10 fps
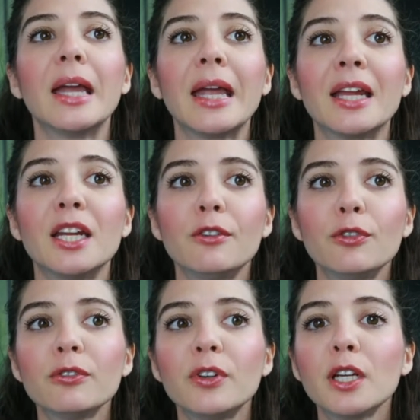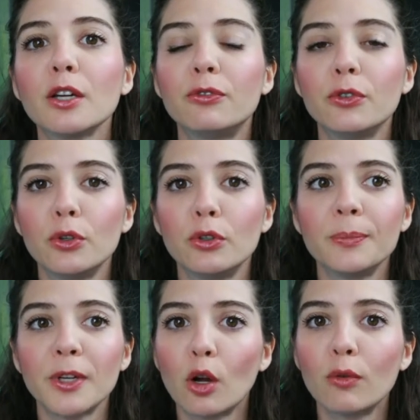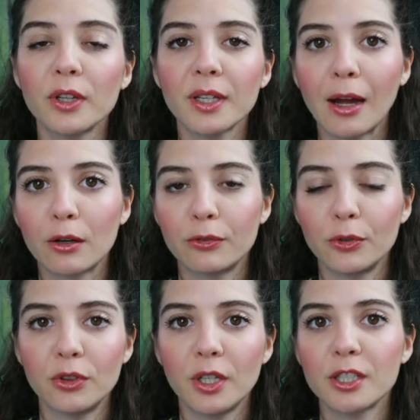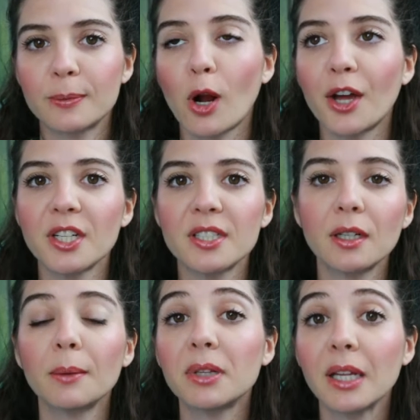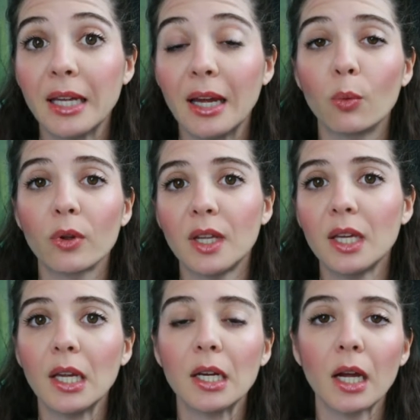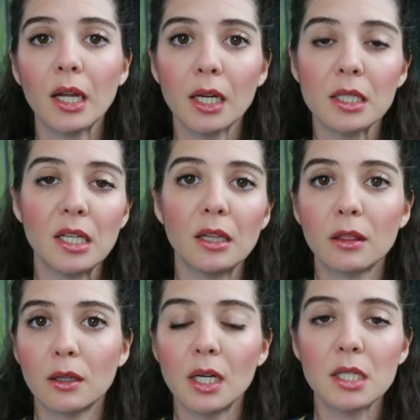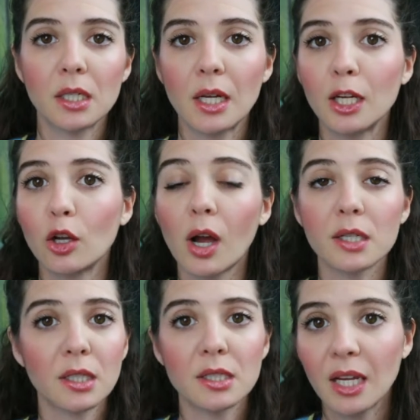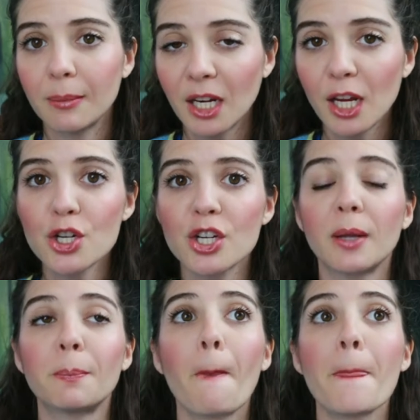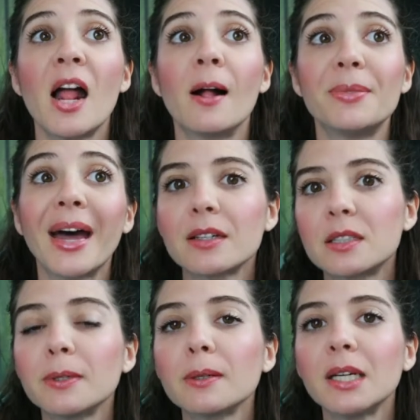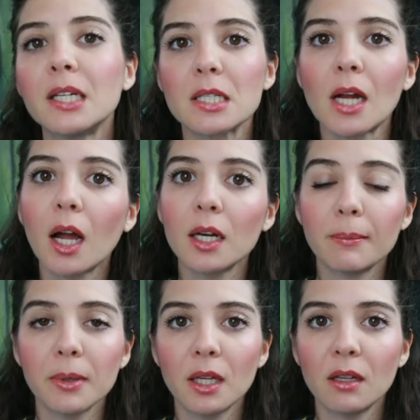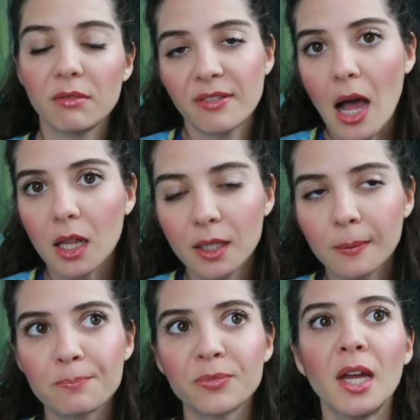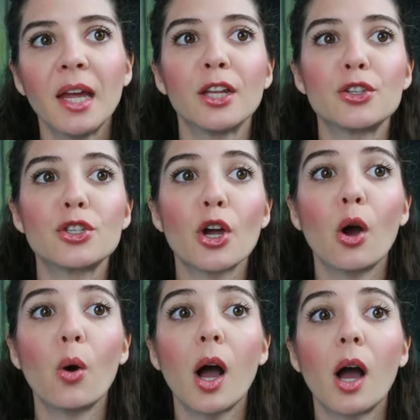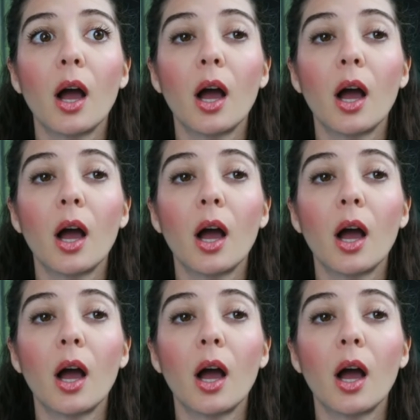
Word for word: And if you're feeding a food, an over-the-counter food that is processed in a plant where they cannot guarantee that there isn't any cross-contamination, that experiment is not going to be valid. And so